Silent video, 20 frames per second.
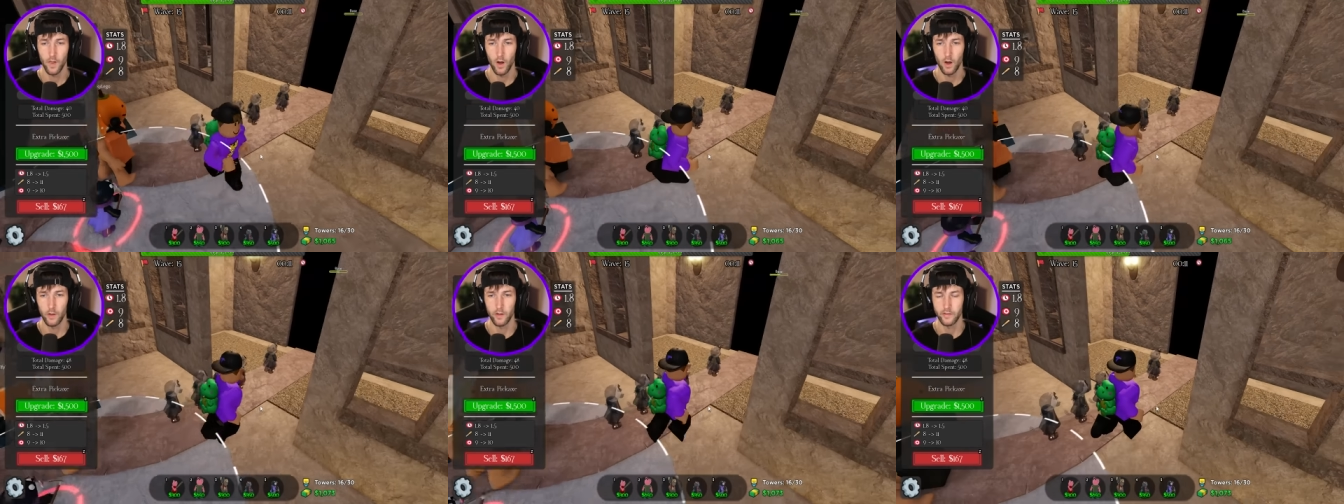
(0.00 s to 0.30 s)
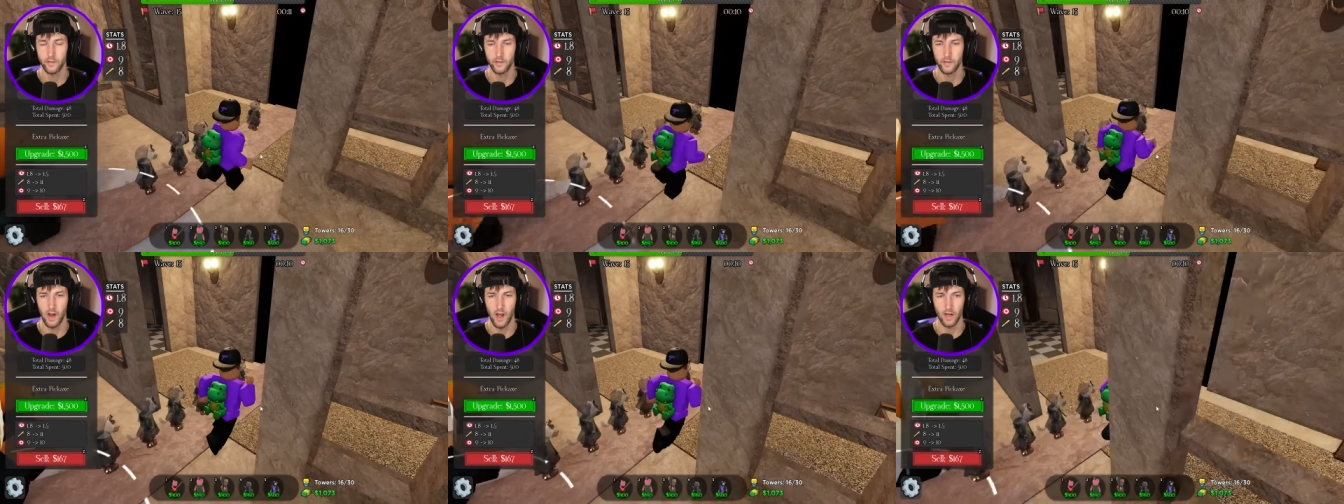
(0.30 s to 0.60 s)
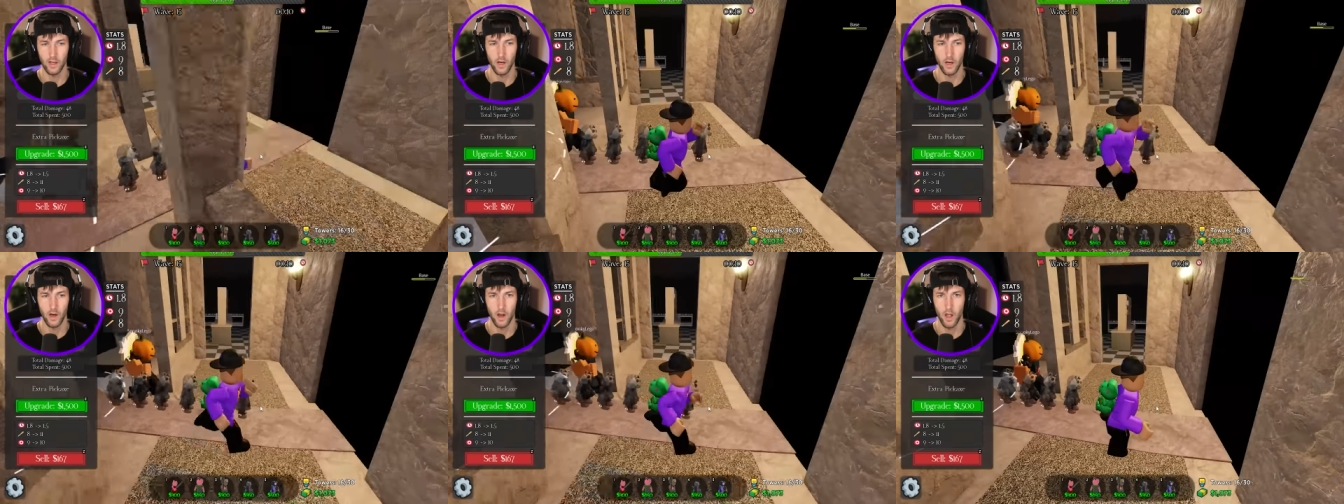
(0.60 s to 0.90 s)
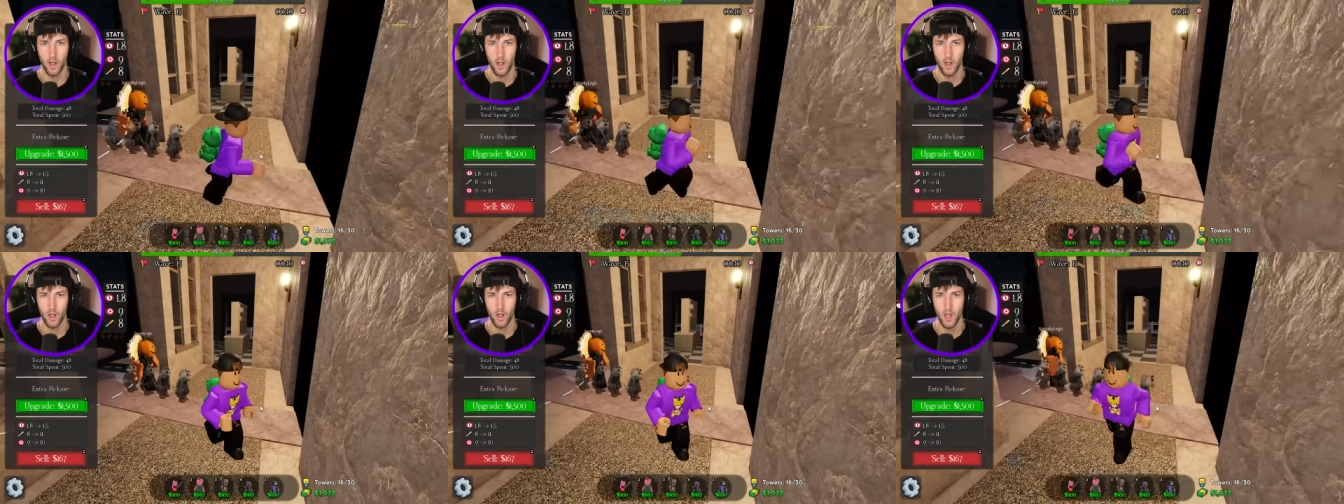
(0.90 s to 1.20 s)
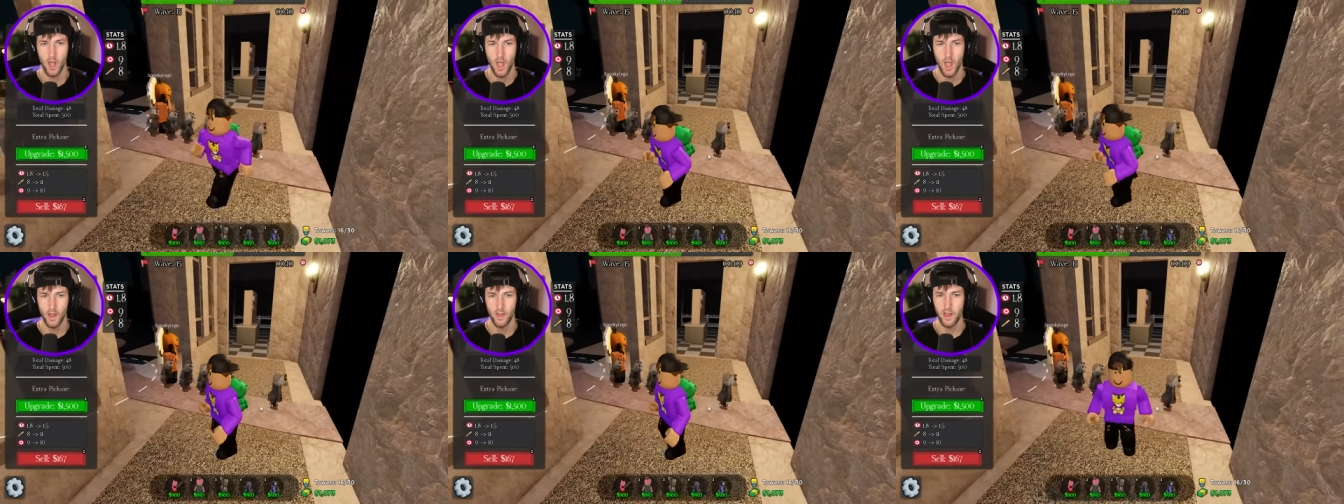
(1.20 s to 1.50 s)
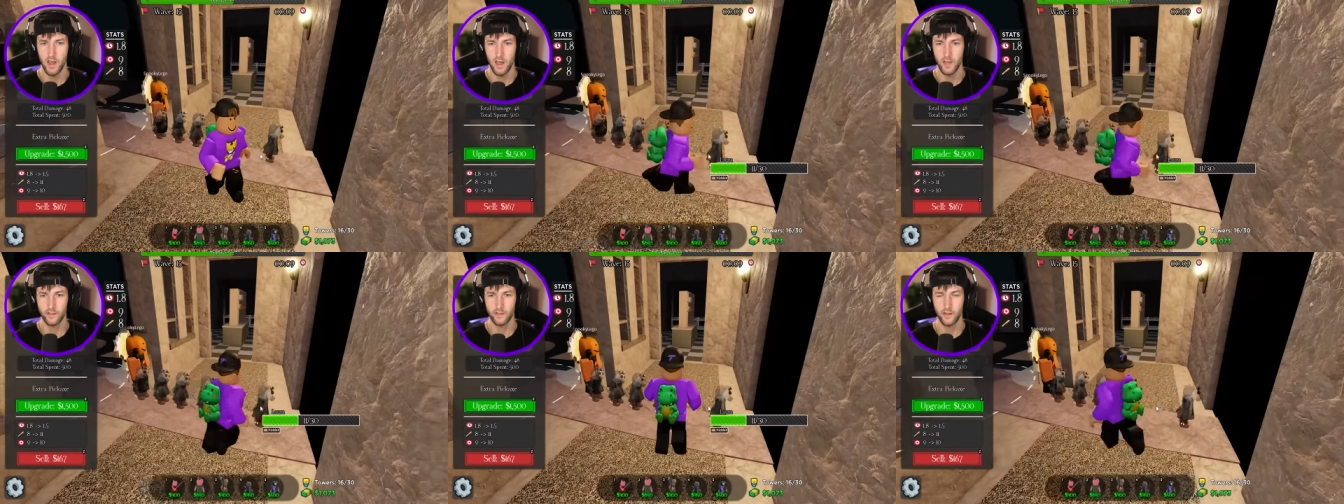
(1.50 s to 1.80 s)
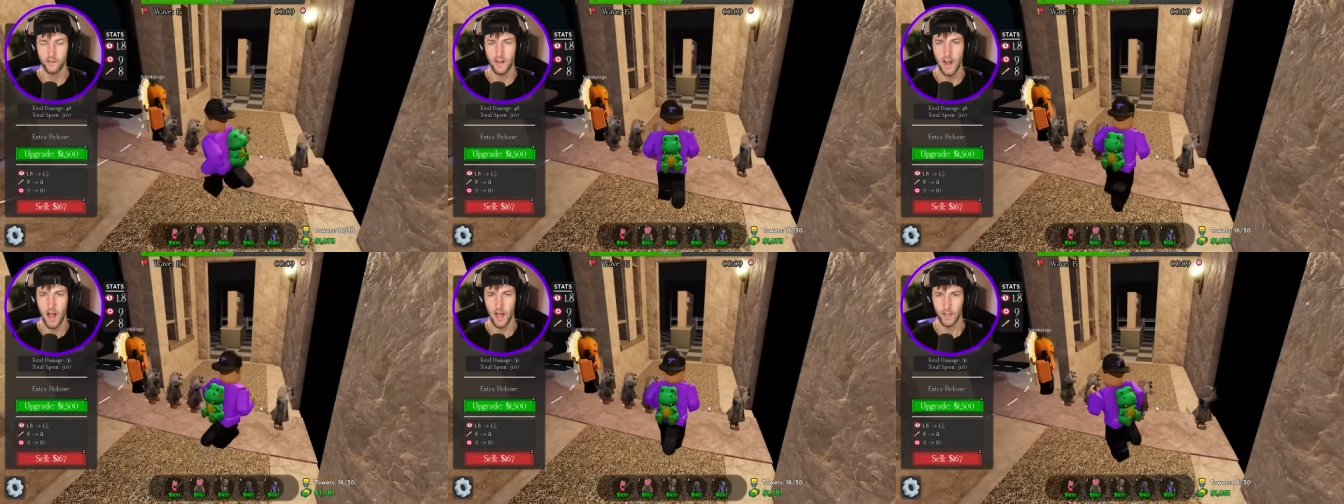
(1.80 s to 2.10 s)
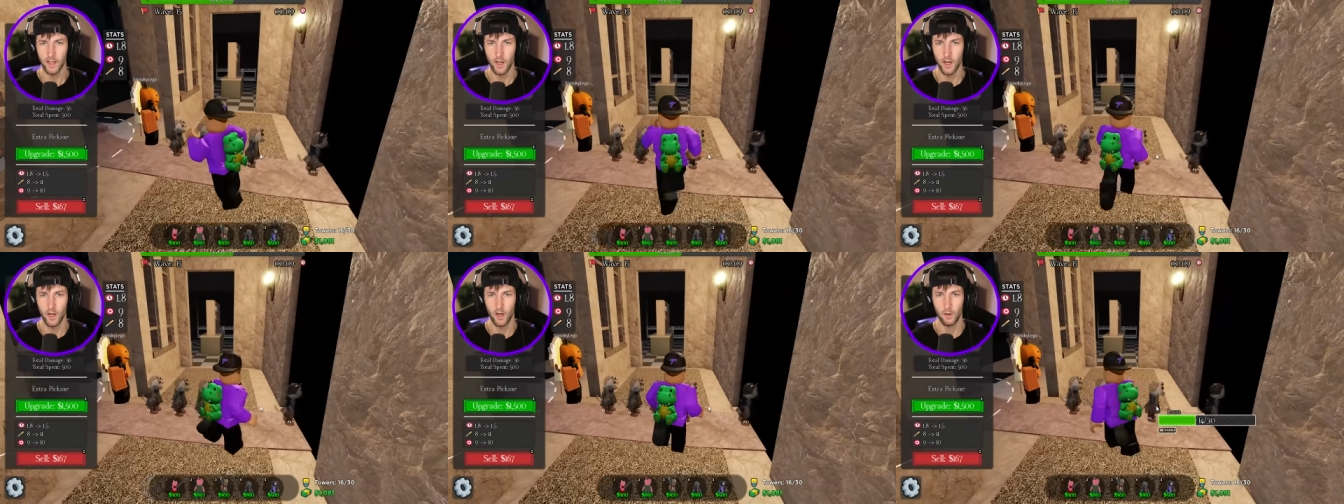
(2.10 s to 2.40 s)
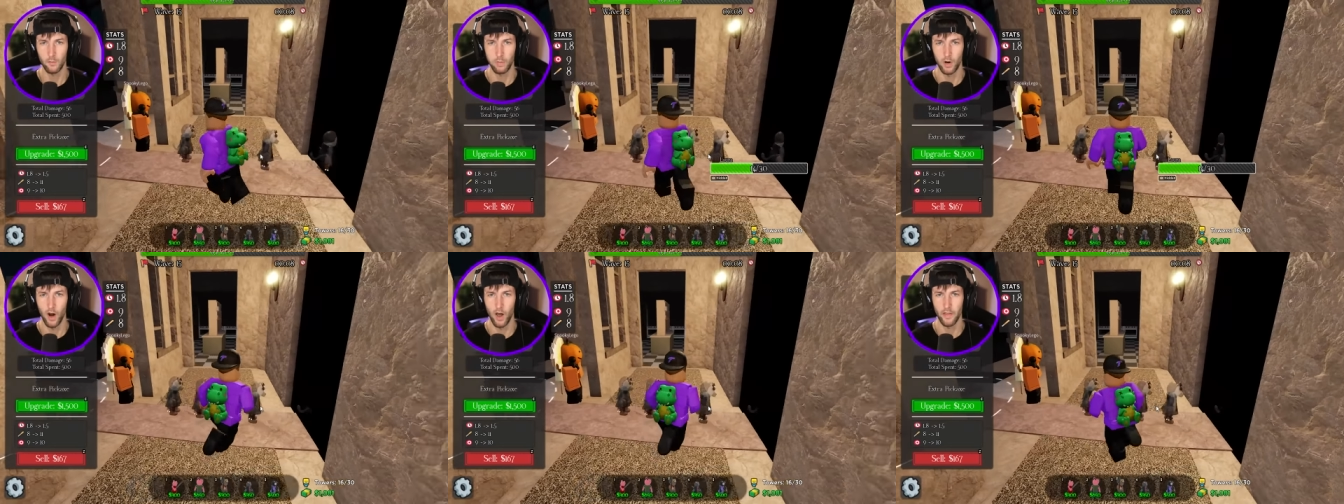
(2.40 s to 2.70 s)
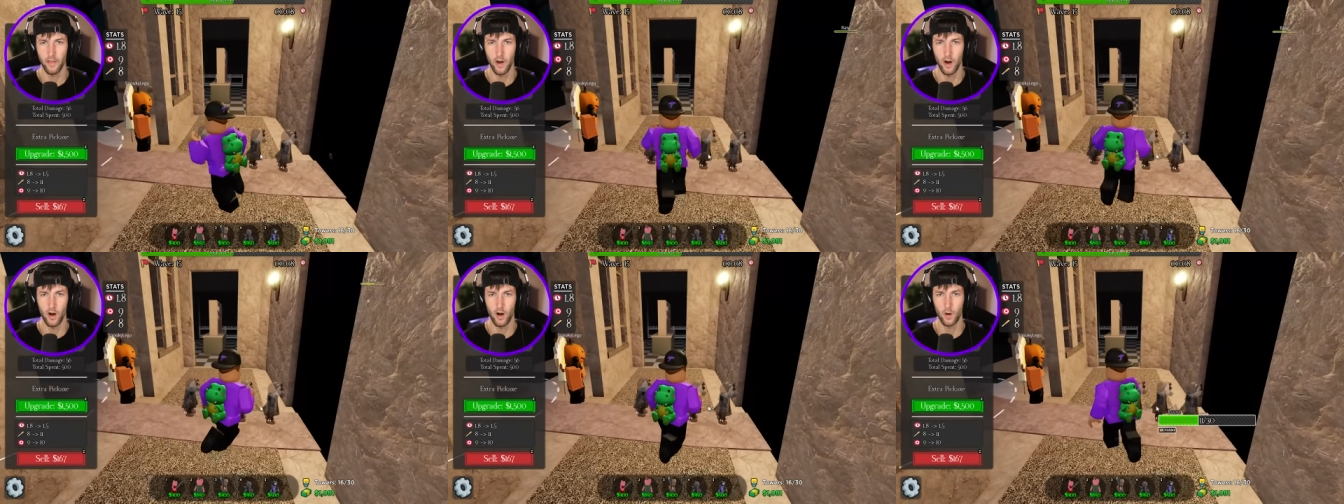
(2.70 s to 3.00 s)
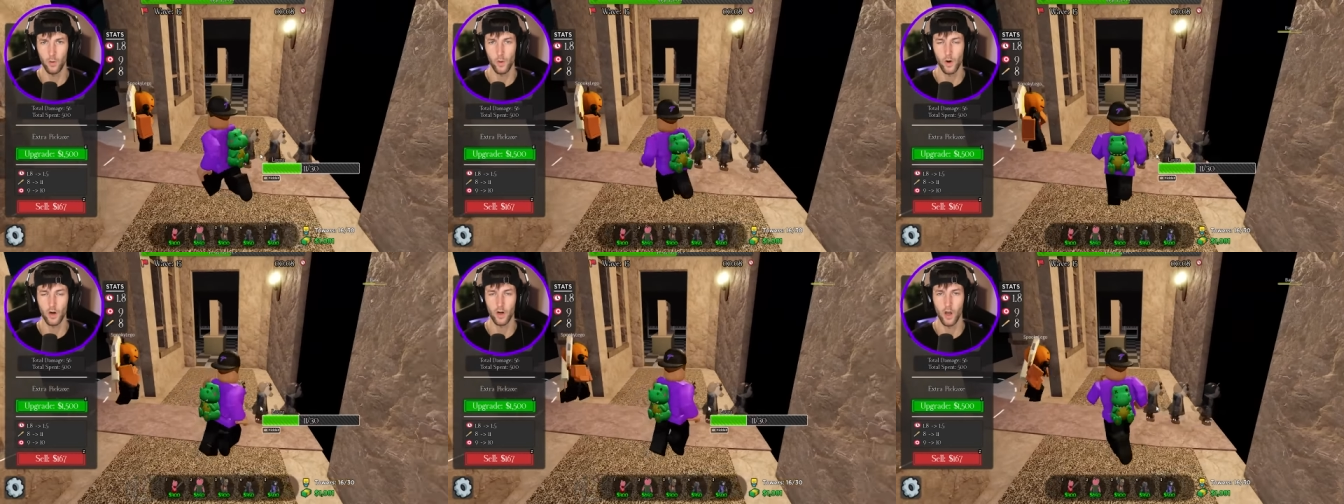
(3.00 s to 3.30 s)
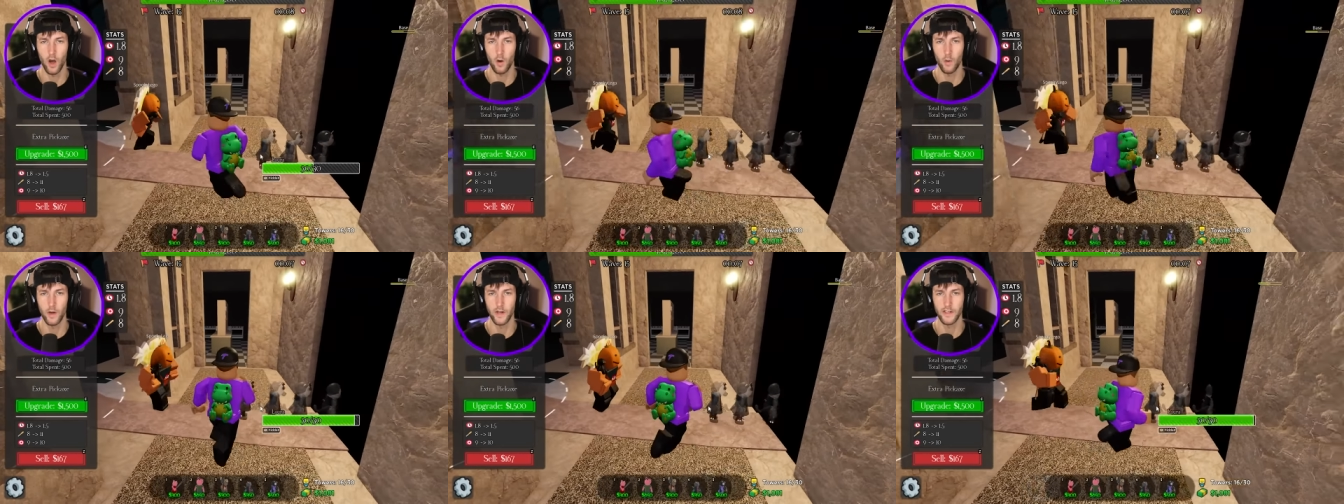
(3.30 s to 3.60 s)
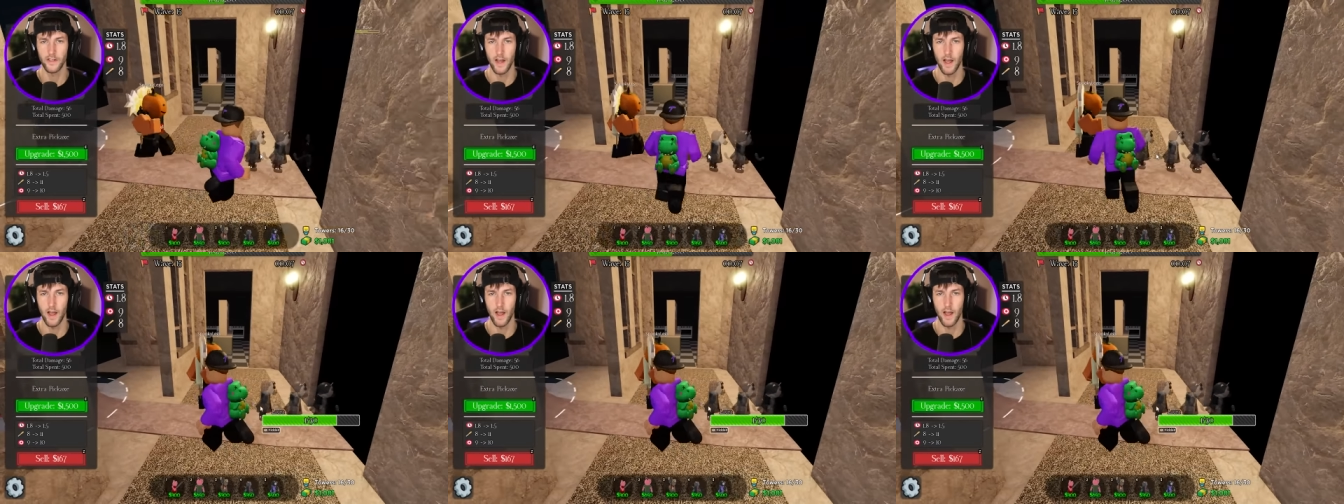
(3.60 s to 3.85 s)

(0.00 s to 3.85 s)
Oh, this is not good. This is not good, brother. We're going